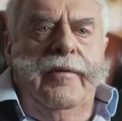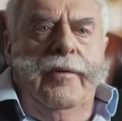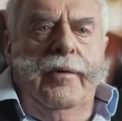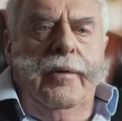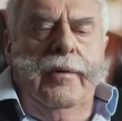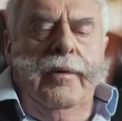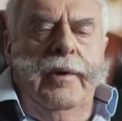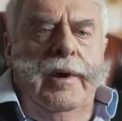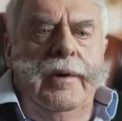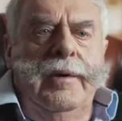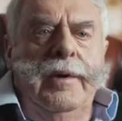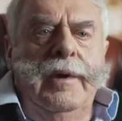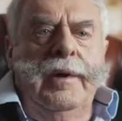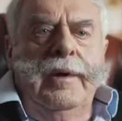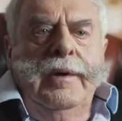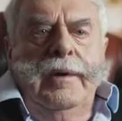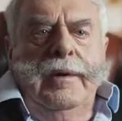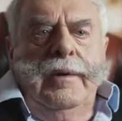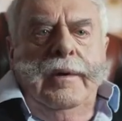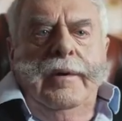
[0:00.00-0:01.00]
for
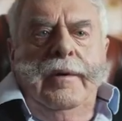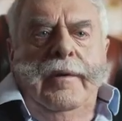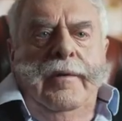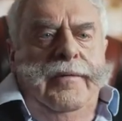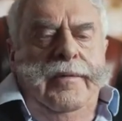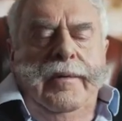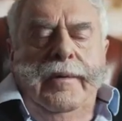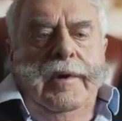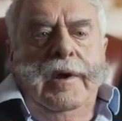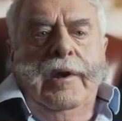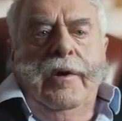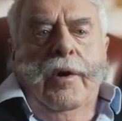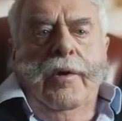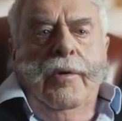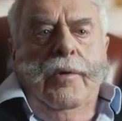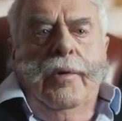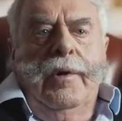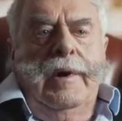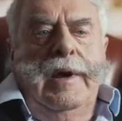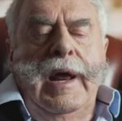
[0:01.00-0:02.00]
if you've got
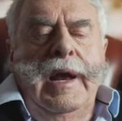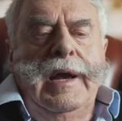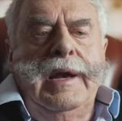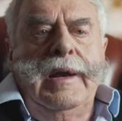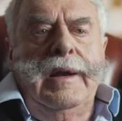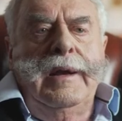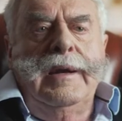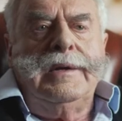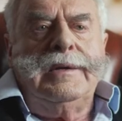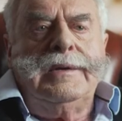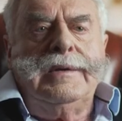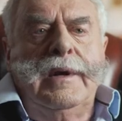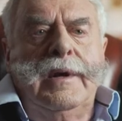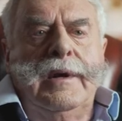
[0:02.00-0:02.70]
organic